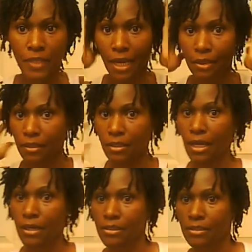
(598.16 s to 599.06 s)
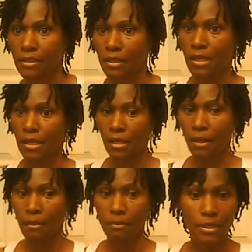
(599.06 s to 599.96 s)
out of the lock.
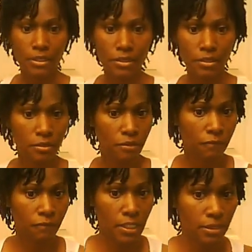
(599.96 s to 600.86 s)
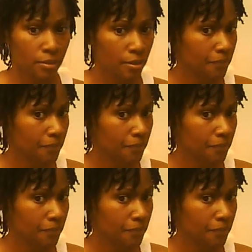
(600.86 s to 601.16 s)
But this is the front.